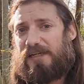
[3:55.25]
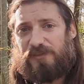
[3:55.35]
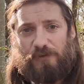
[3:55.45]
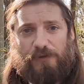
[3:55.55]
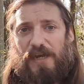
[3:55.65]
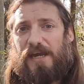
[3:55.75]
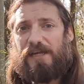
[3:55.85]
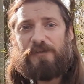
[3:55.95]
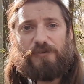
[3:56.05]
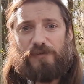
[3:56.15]
it's okay,
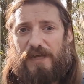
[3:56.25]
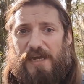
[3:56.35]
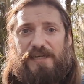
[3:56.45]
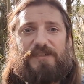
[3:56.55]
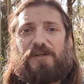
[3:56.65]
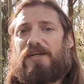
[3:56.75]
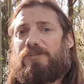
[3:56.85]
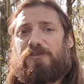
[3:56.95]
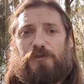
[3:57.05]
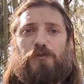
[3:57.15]
and try to
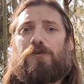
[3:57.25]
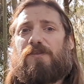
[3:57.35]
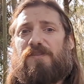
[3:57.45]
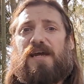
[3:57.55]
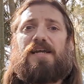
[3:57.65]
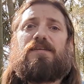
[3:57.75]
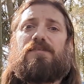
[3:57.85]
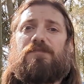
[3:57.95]
soothe that